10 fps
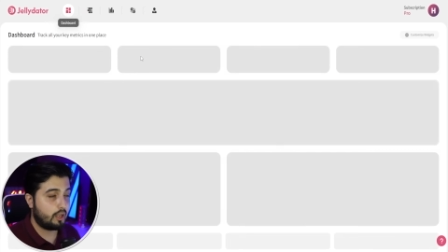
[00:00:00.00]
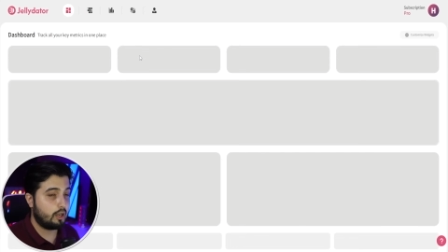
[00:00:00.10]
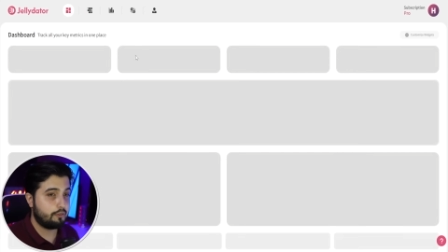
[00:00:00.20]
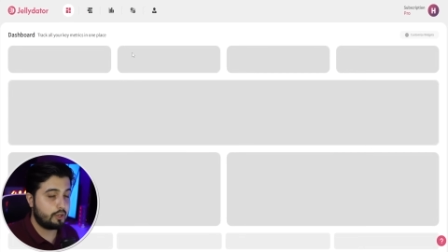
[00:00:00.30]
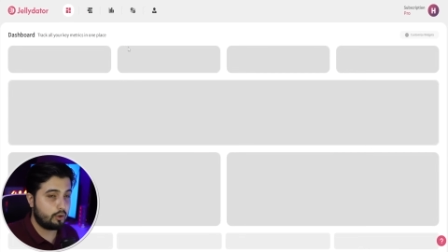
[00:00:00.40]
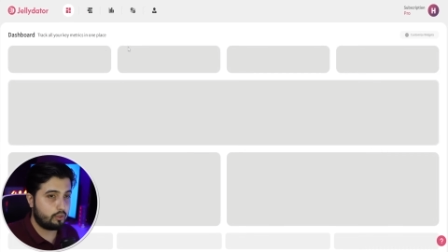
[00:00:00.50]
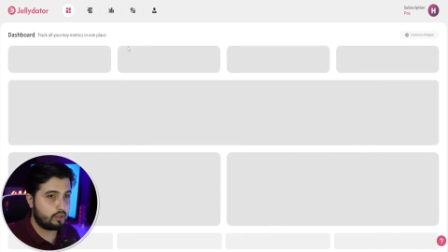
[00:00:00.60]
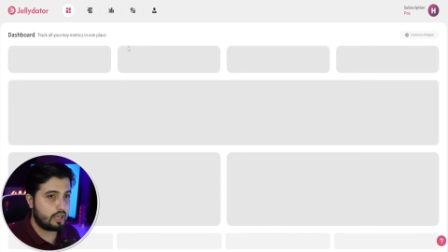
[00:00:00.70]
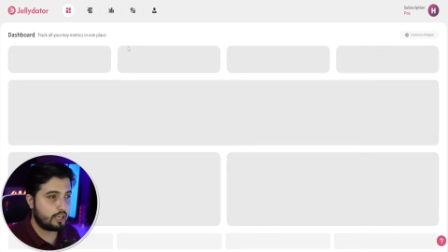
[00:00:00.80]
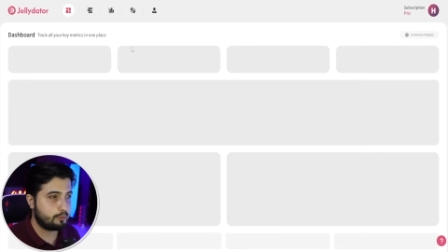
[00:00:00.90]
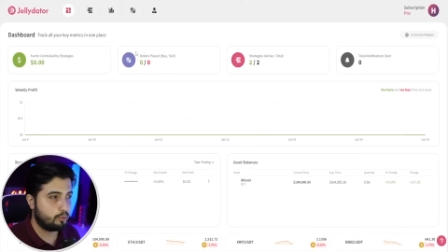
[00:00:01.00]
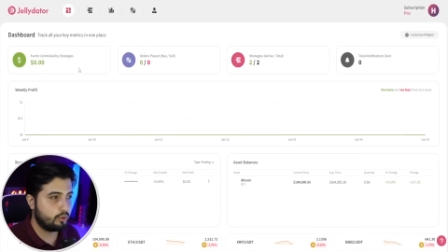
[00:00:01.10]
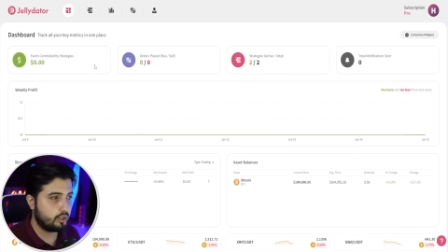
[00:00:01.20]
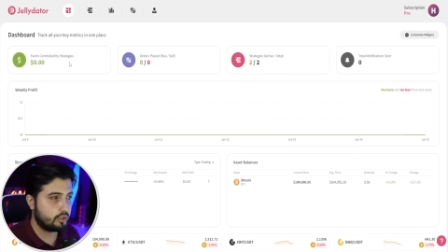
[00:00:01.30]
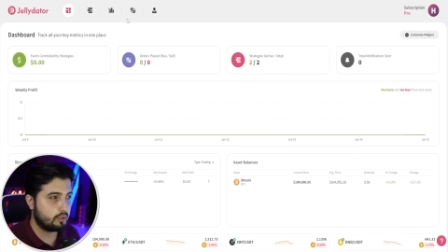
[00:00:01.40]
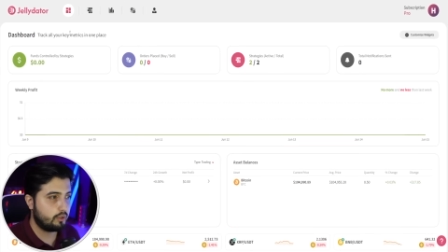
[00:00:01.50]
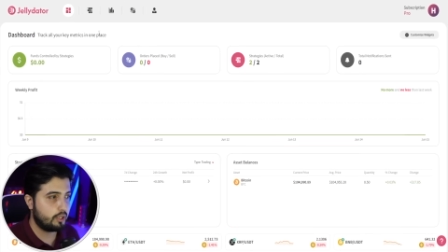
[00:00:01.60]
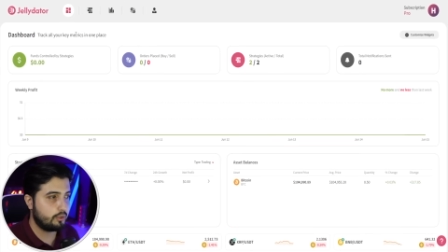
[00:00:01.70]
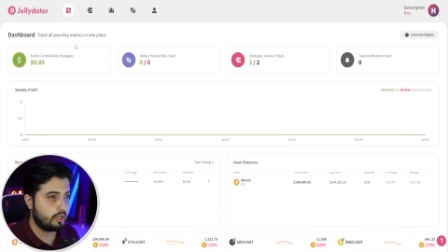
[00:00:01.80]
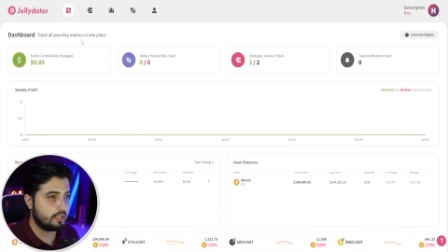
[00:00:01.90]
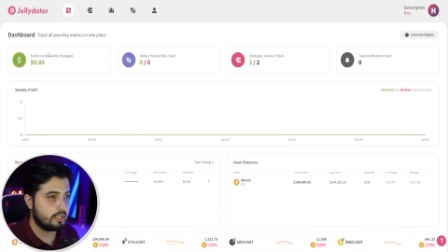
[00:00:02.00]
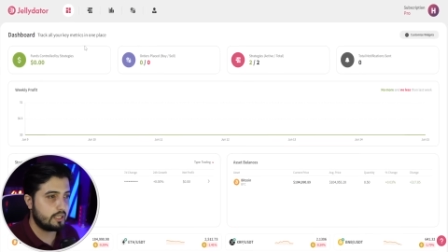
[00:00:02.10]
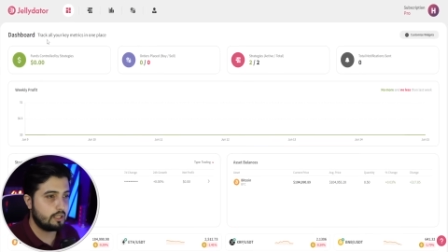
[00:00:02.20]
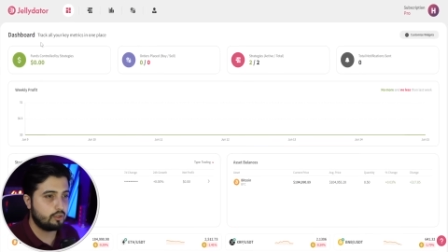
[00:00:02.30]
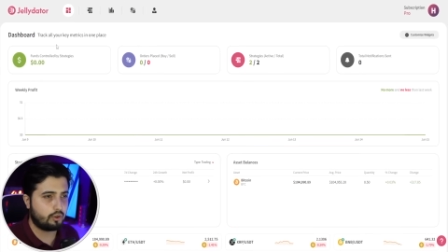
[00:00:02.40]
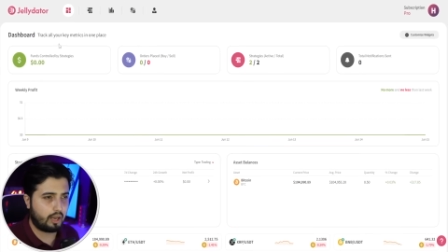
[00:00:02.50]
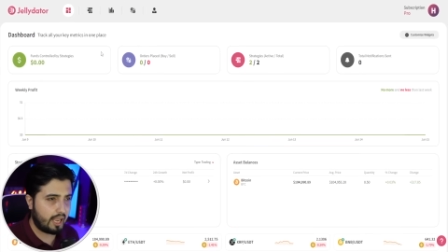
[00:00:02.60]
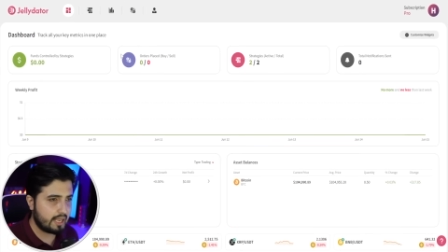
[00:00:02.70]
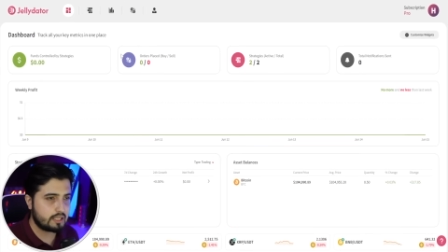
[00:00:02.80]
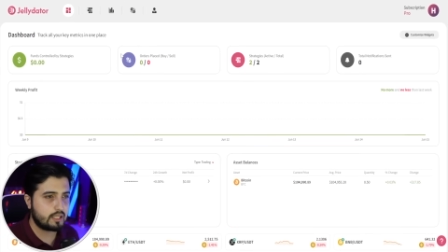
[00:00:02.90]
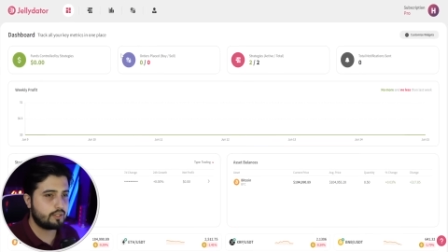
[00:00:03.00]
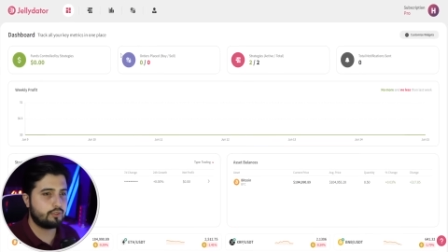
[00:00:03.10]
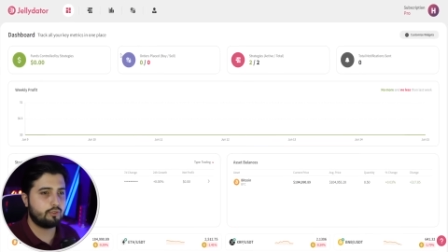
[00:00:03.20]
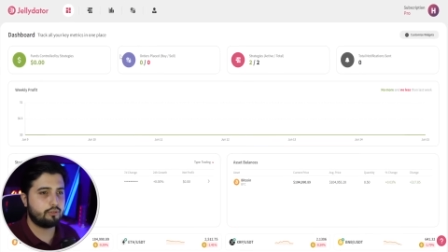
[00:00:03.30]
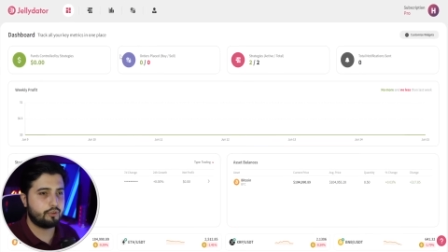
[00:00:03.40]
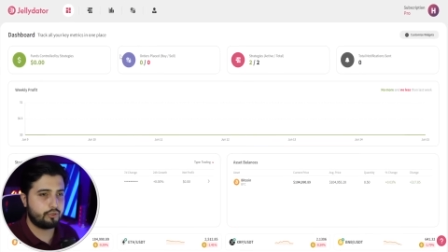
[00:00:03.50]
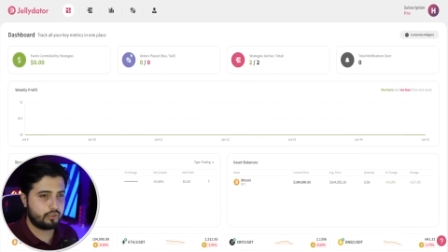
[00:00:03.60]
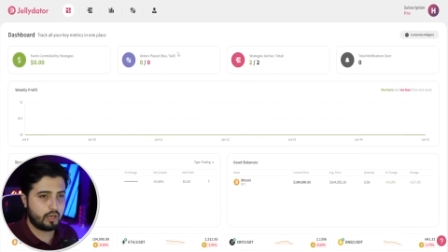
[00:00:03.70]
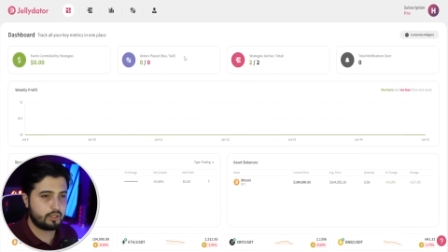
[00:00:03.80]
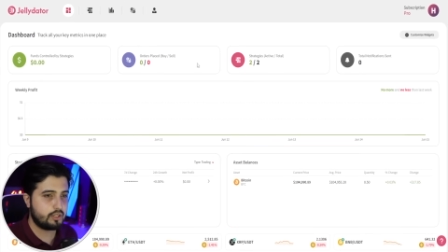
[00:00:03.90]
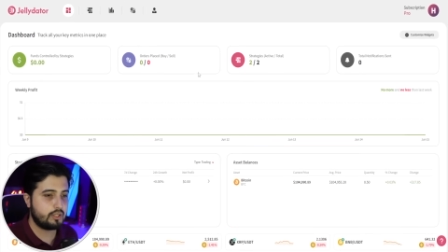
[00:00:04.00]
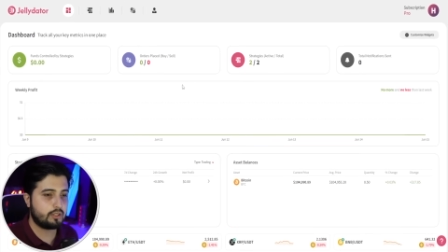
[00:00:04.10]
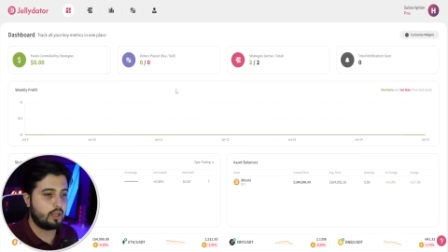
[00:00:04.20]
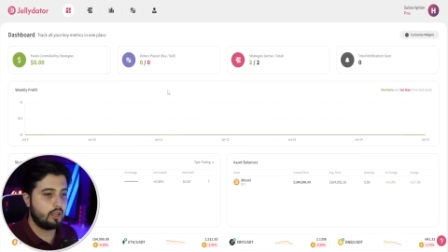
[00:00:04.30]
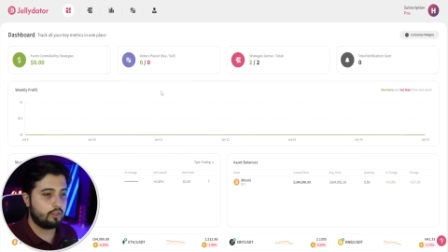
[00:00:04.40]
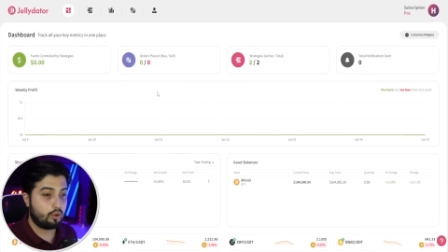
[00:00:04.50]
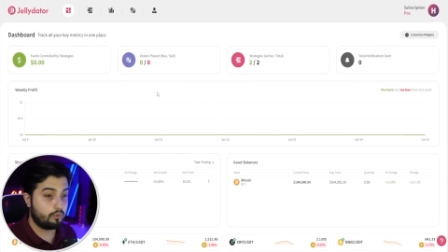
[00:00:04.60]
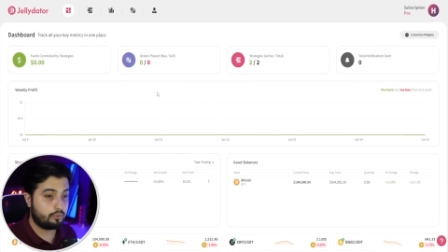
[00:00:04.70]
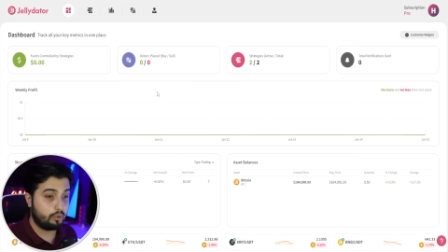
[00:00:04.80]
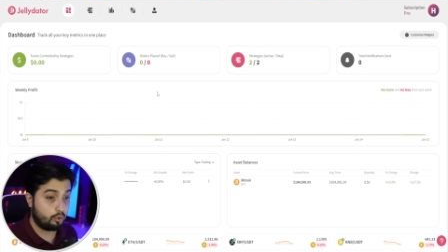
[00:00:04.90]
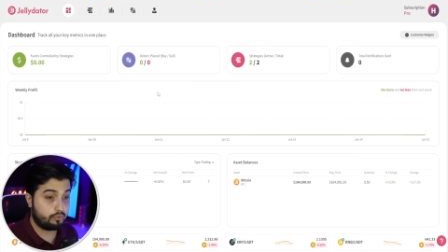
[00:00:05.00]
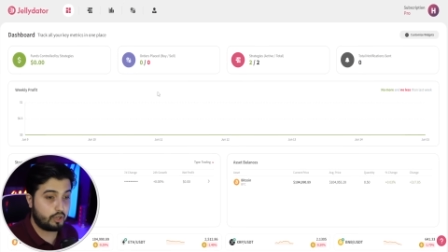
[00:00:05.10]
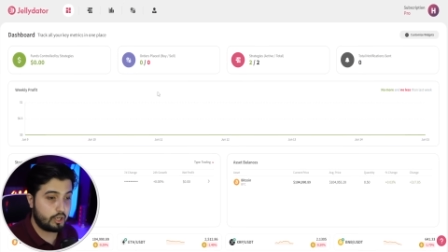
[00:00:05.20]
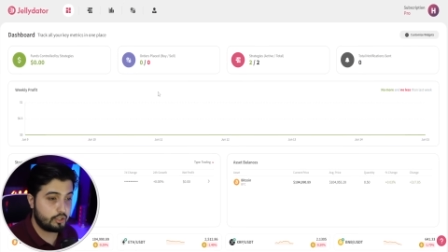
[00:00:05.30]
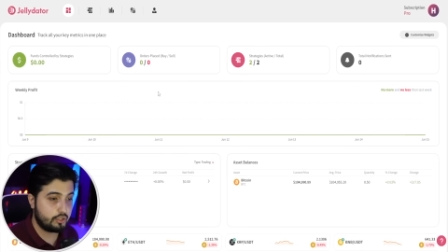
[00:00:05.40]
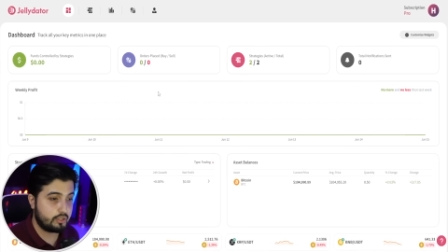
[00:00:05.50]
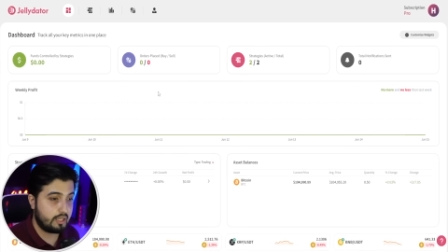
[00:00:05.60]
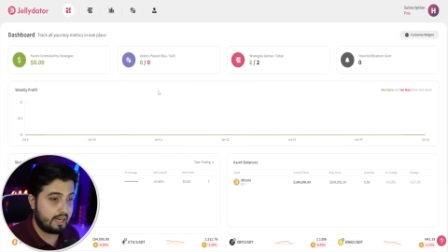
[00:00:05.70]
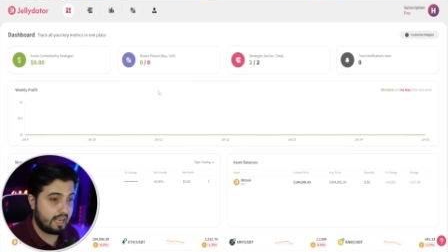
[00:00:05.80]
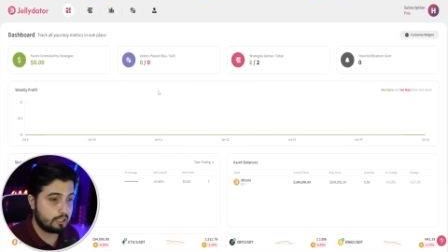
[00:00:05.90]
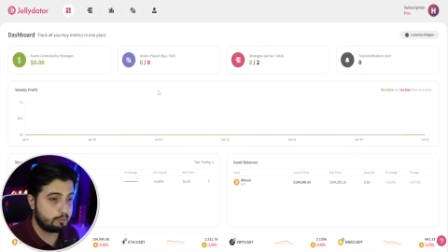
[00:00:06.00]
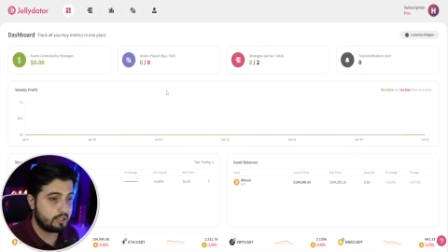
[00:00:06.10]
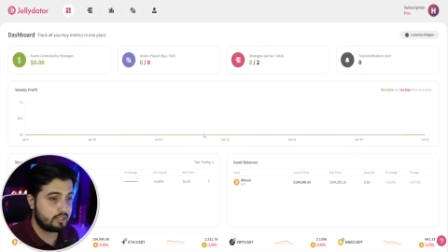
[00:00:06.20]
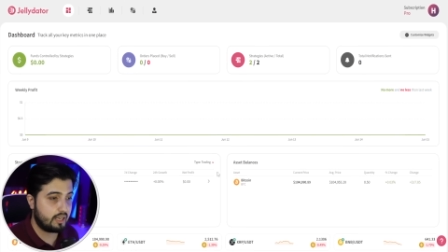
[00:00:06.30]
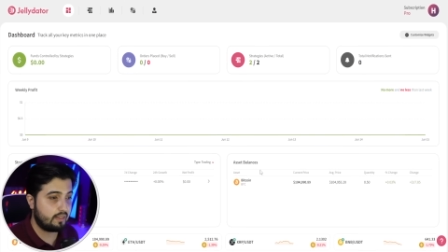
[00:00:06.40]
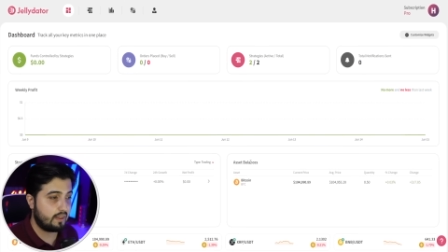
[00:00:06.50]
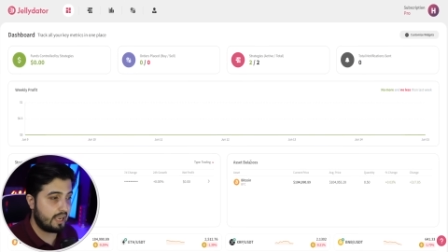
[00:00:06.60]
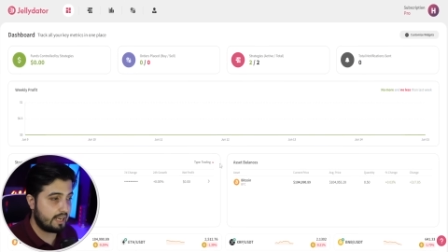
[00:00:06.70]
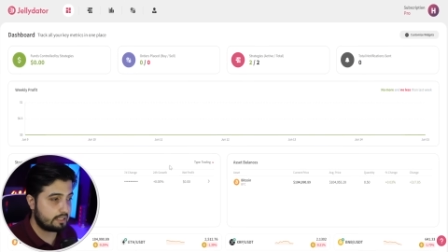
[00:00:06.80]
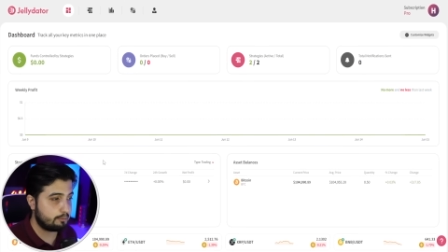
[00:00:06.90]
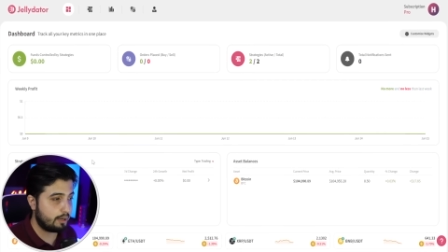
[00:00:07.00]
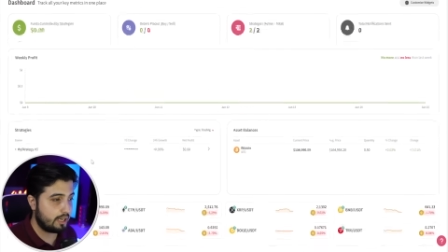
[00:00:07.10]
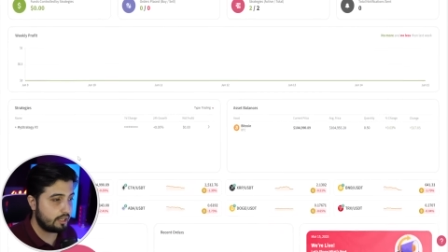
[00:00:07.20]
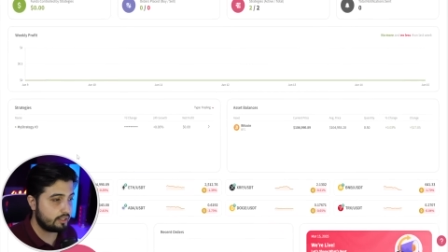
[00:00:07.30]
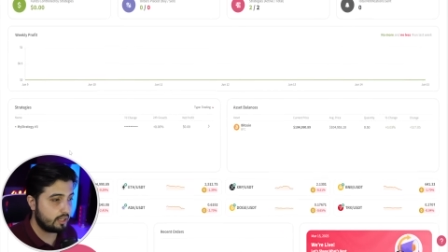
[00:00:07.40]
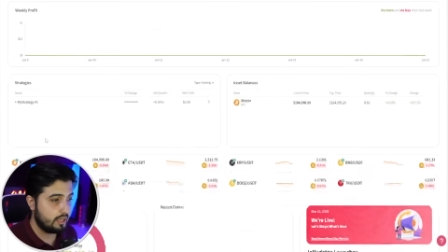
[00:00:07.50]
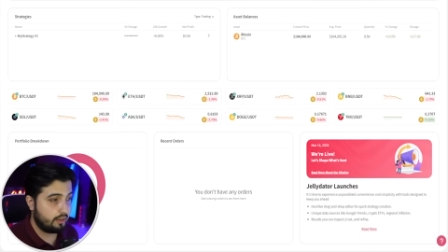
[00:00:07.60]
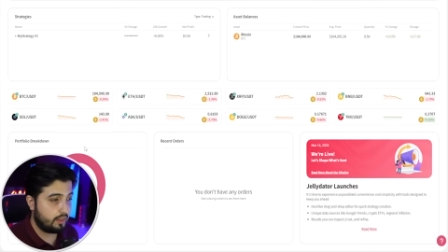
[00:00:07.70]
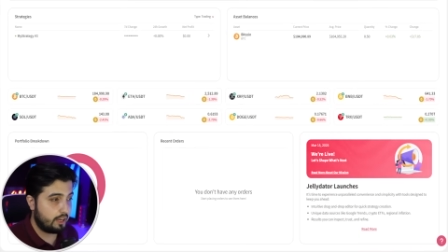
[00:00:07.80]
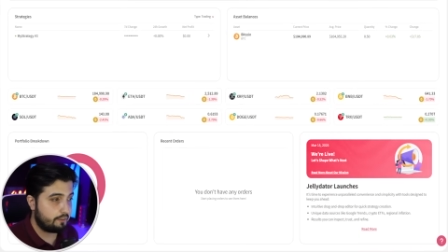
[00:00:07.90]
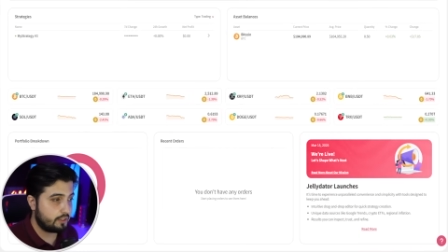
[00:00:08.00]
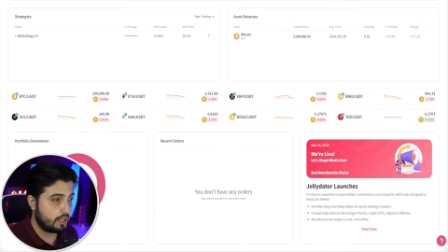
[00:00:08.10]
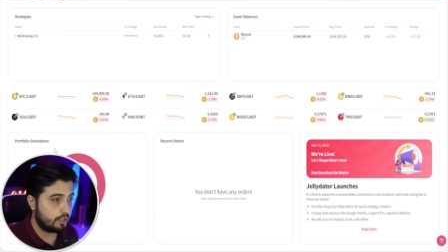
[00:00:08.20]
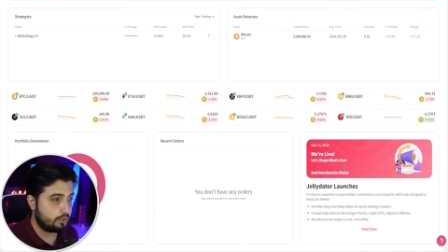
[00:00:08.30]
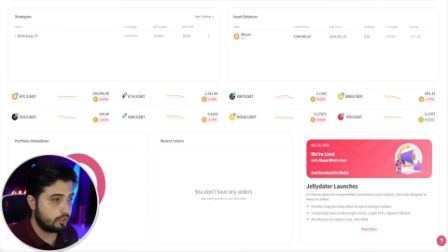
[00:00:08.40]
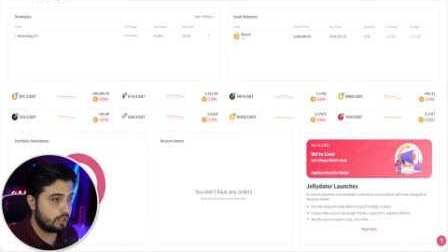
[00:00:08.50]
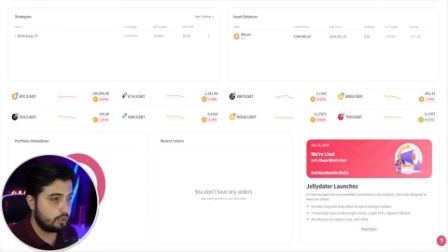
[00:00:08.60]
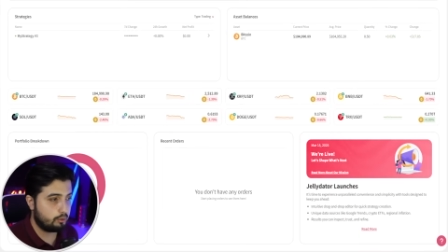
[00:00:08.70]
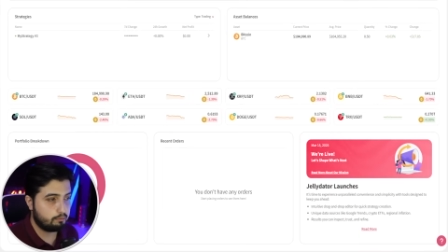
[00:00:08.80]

Uh, if you go to the dashboard, this is where you can see your access to different strategies, the no- notifications that has been sent, the asset balance, and in the left hand side you see your